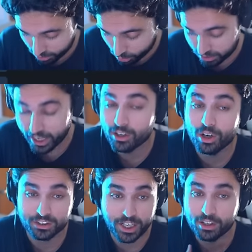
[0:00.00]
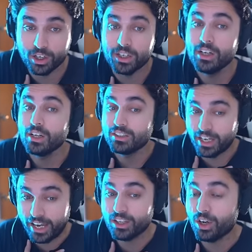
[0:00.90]
Oh, thank God, thank God,
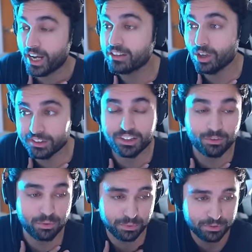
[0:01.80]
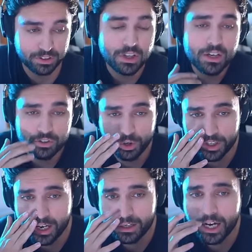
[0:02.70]
thank God. I thought they removed it. So
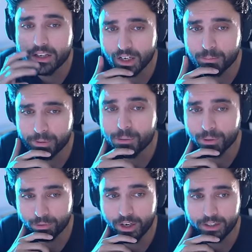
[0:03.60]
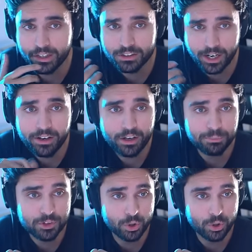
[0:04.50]
yeah, 98 people, right? Like, damn.